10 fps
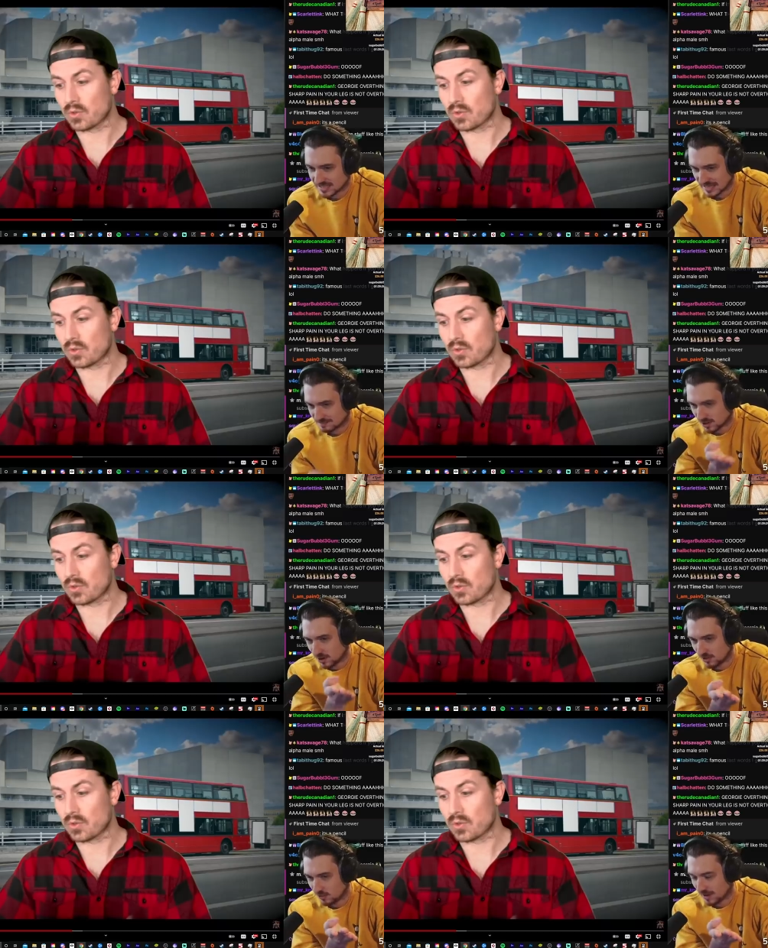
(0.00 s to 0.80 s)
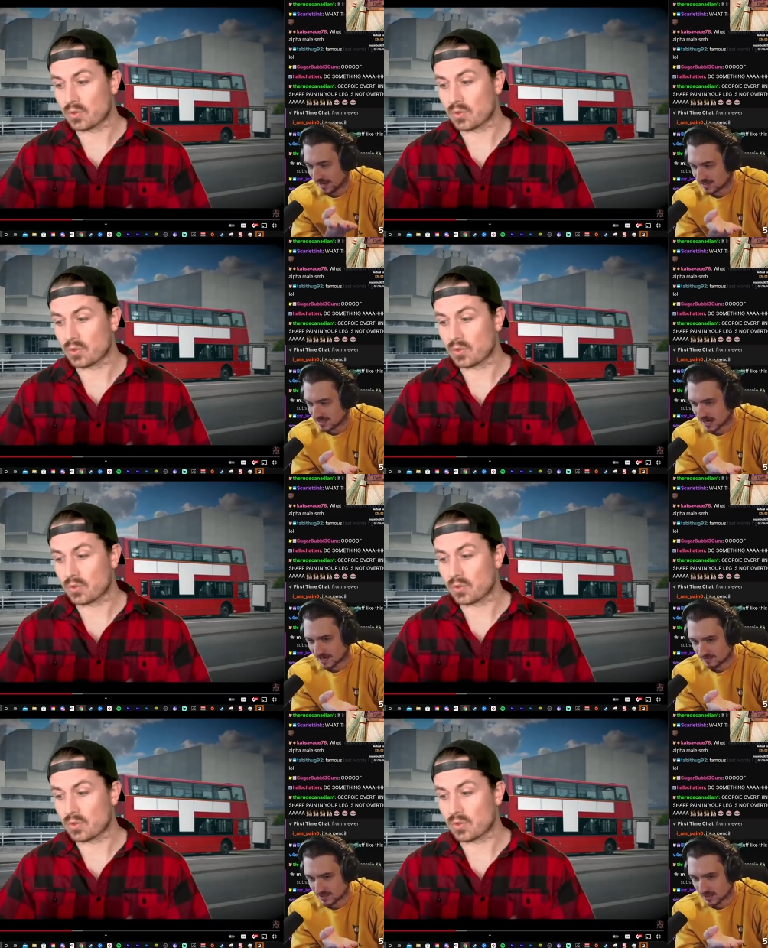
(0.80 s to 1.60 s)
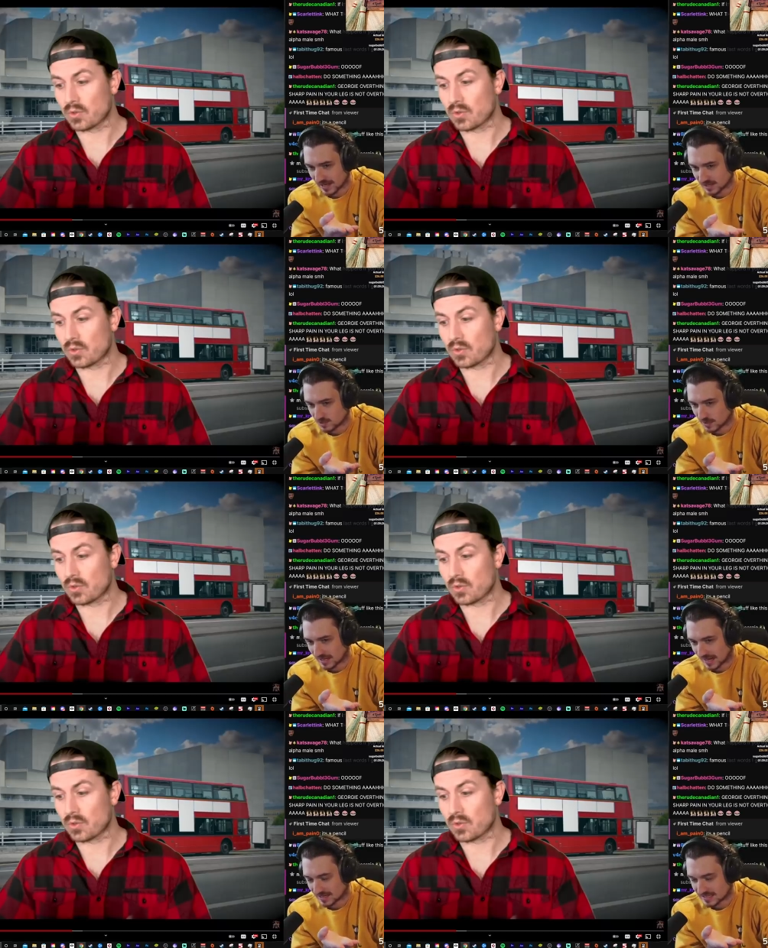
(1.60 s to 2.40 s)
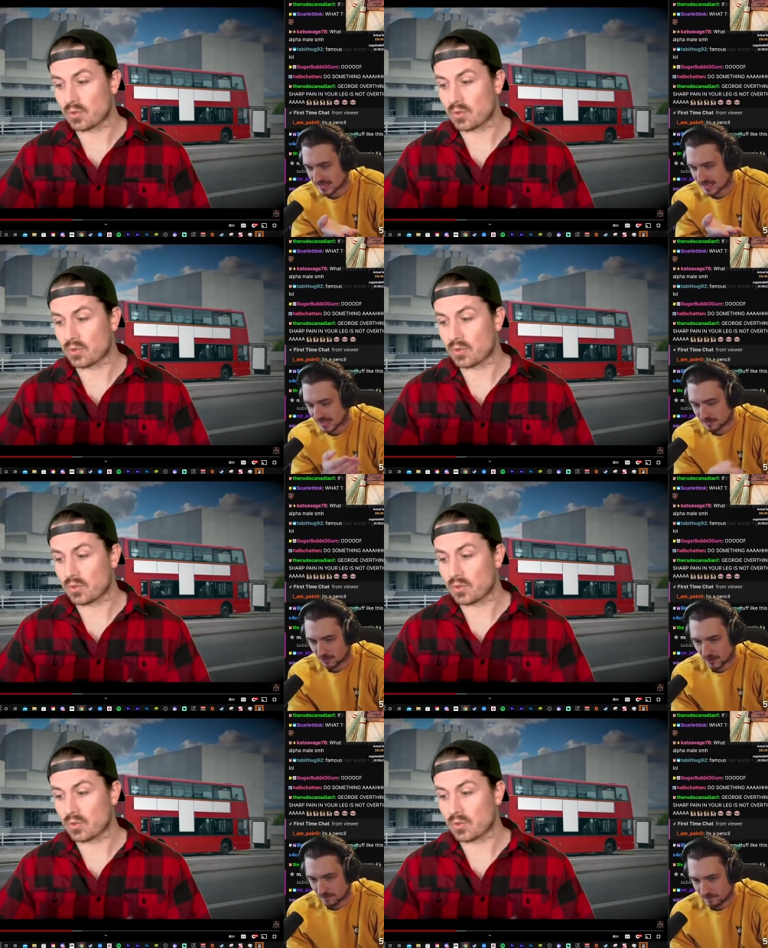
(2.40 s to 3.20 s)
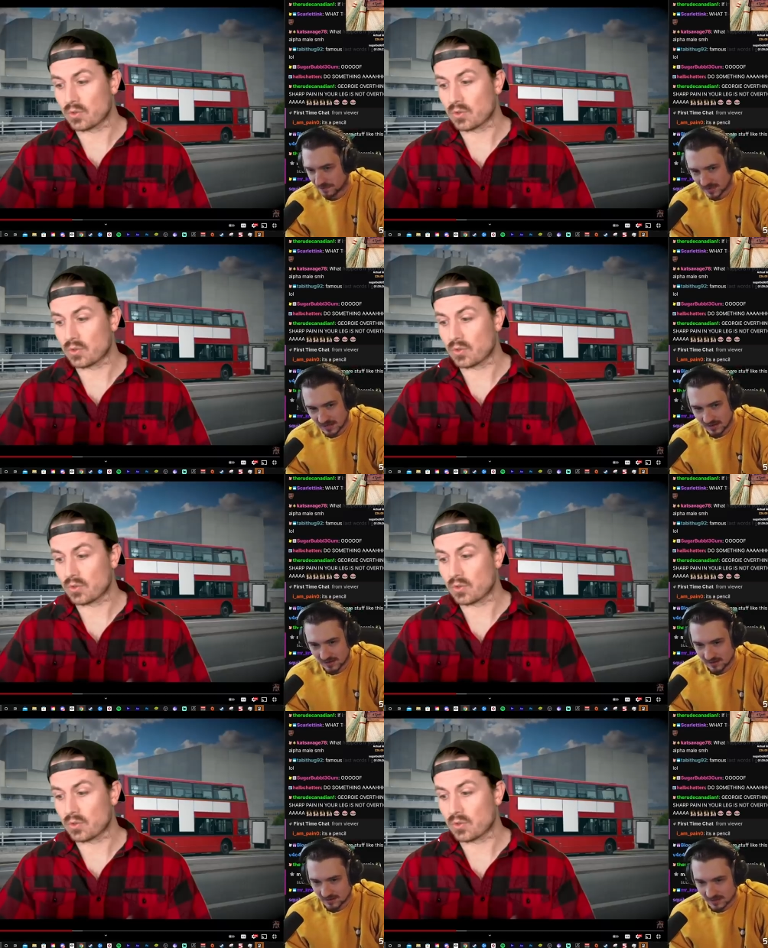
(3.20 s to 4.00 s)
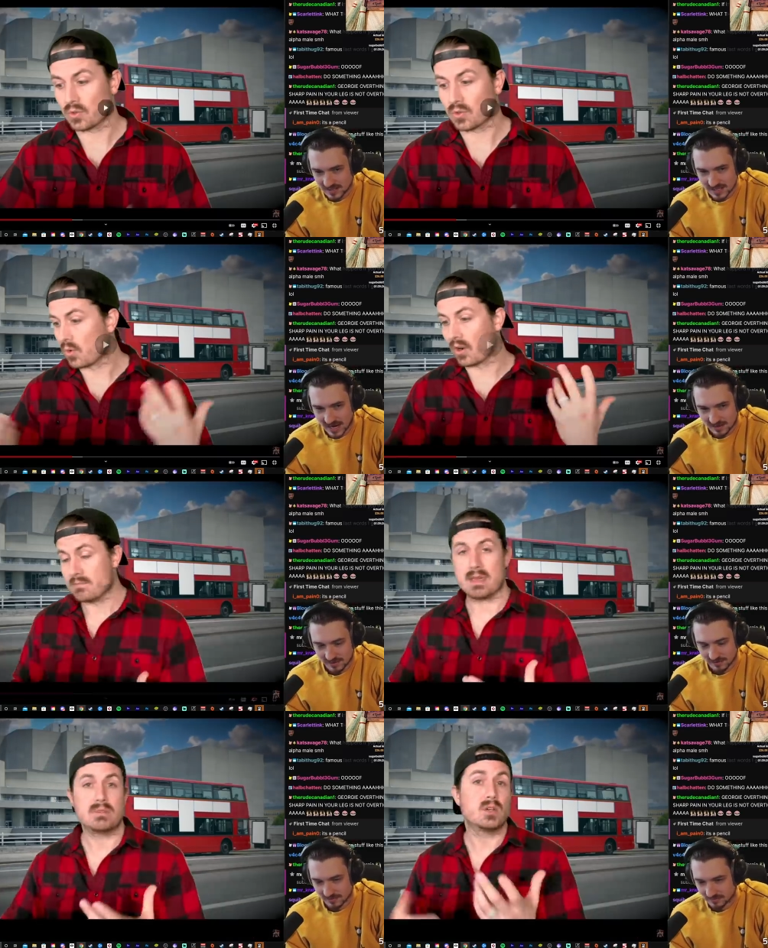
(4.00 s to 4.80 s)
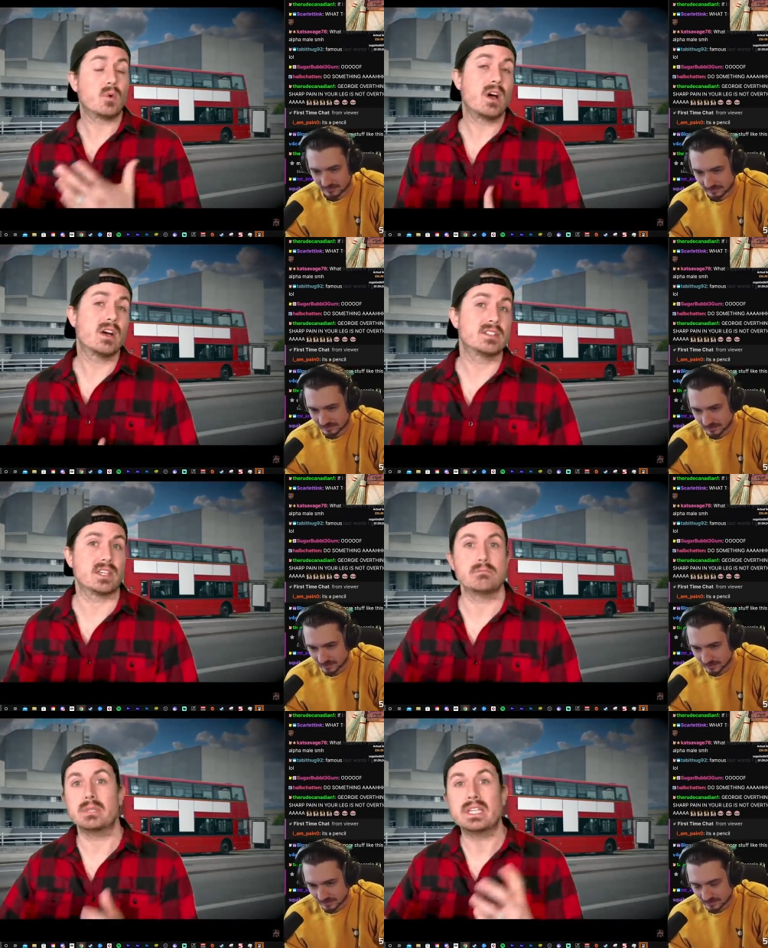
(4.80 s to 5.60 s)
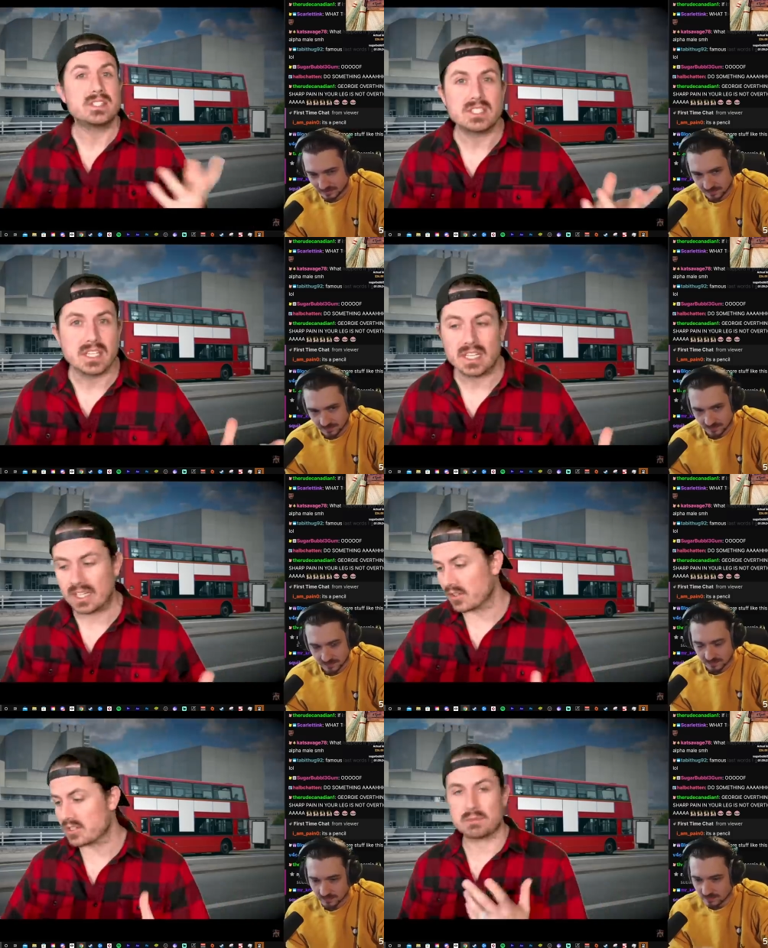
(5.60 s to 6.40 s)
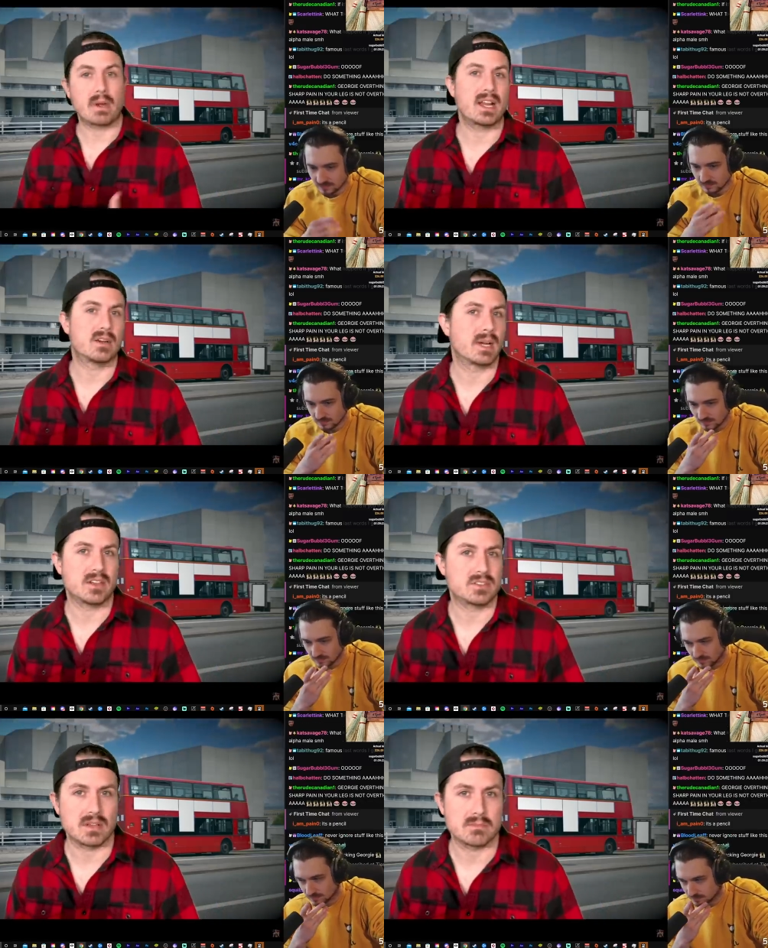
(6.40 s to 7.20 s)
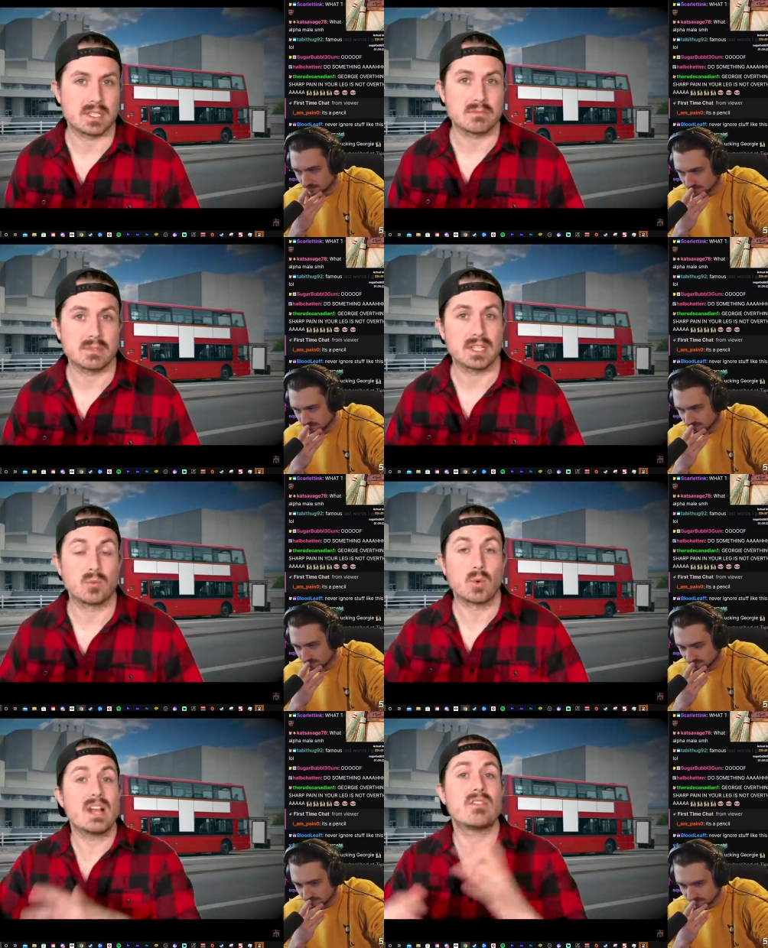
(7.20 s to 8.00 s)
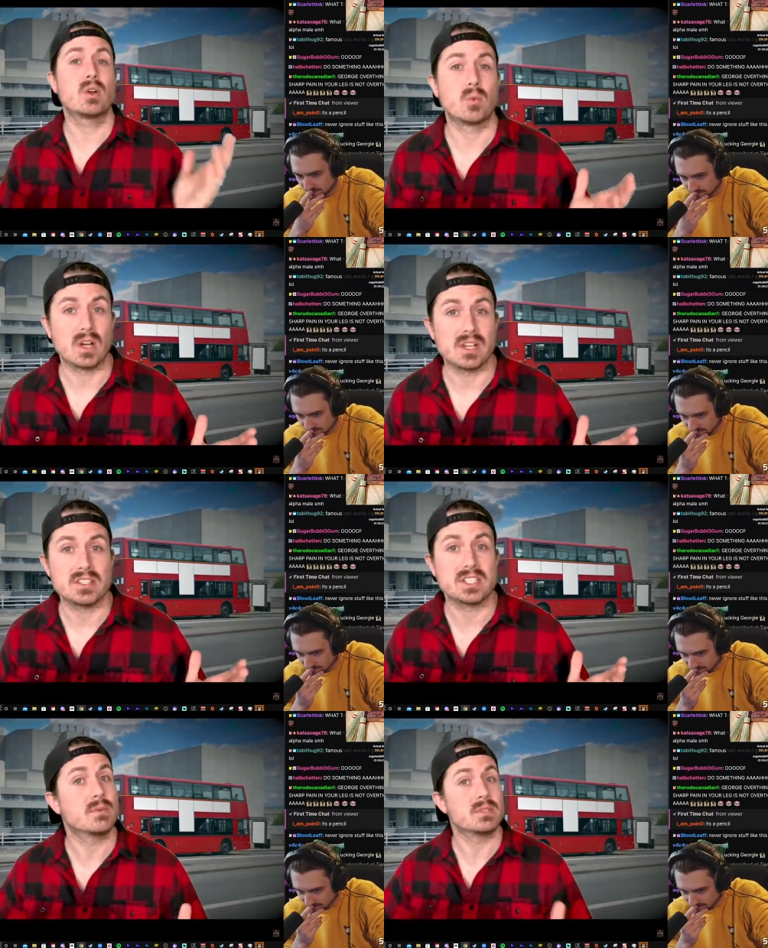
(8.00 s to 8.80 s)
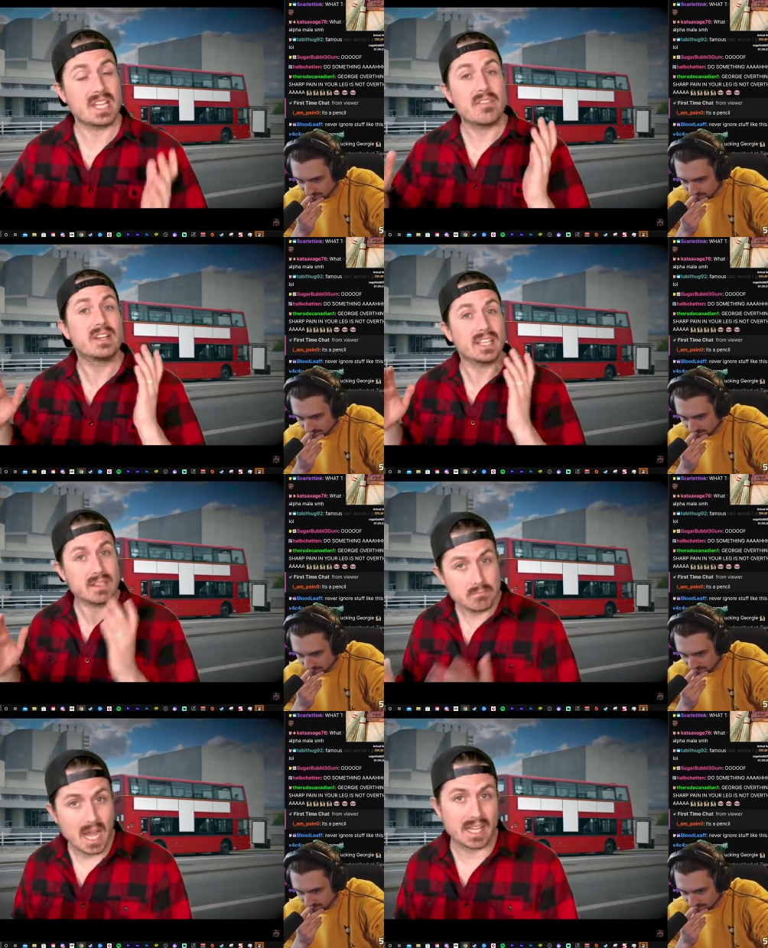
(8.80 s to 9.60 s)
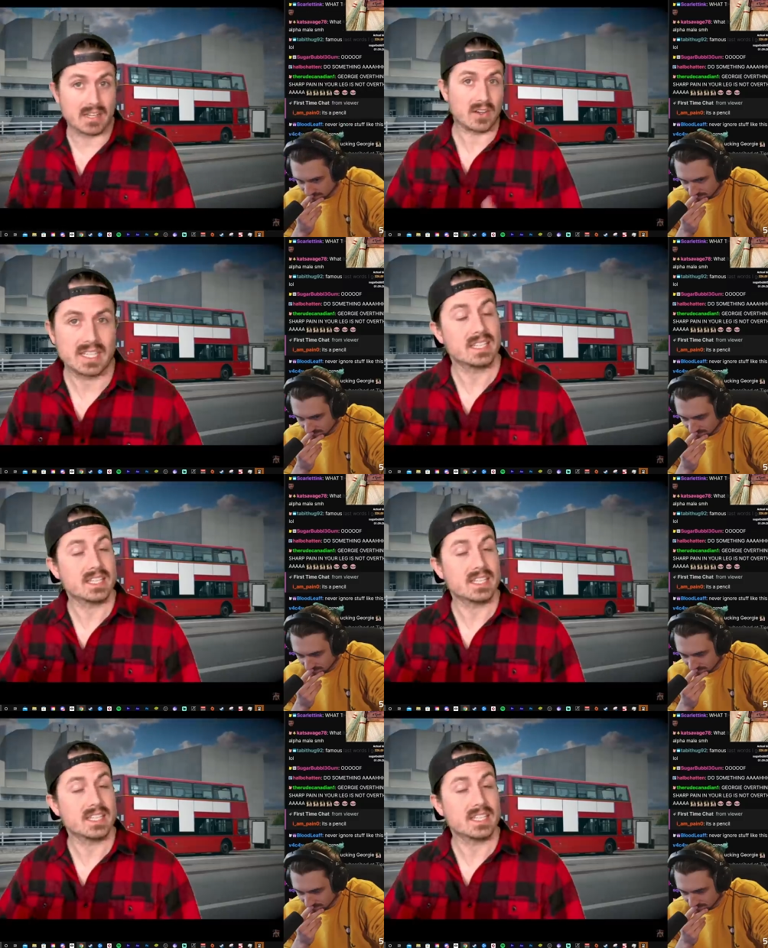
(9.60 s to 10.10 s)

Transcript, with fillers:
Speaker 1: seeped all the way inside of his leg, so he can't see it anymore. That's got to be. Maybe
Speaker 2: it was a bee sting or a spider bite or something, but whatever it was, it was definitely minor,